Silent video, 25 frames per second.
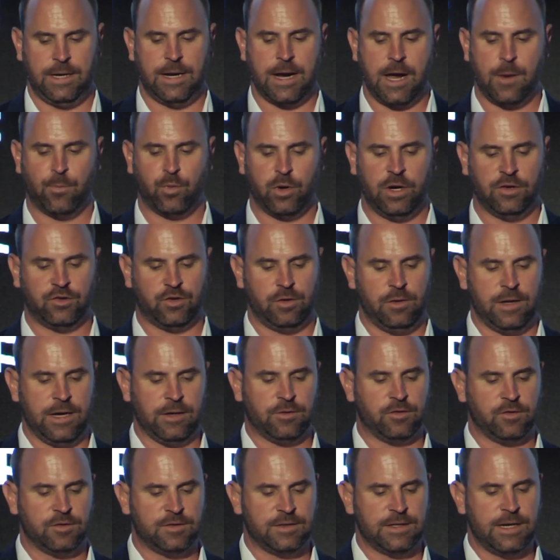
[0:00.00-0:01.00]
and operational
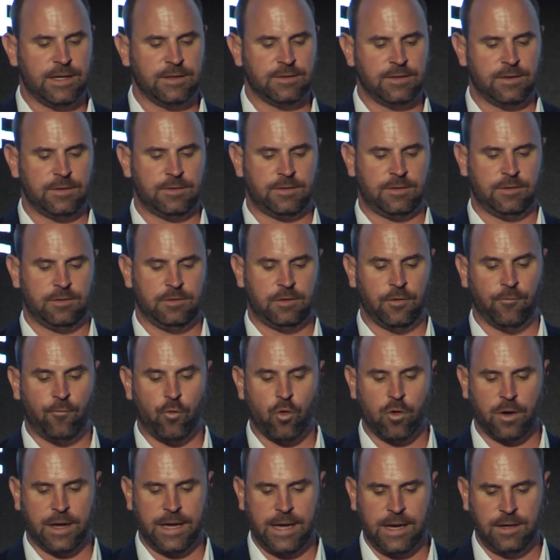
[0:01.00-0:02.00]
exercises to
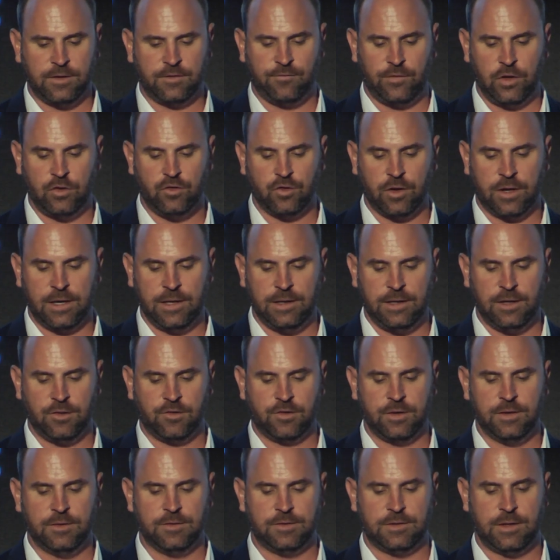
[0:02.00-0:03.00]
forecast future
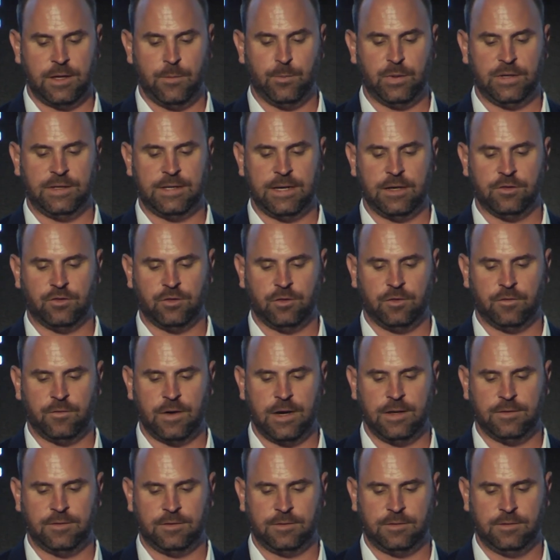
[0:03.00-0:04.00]
conditions and potential
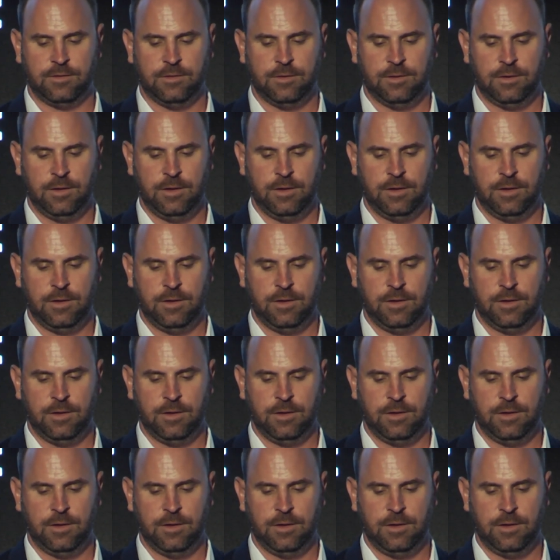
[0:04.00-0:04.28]
threats.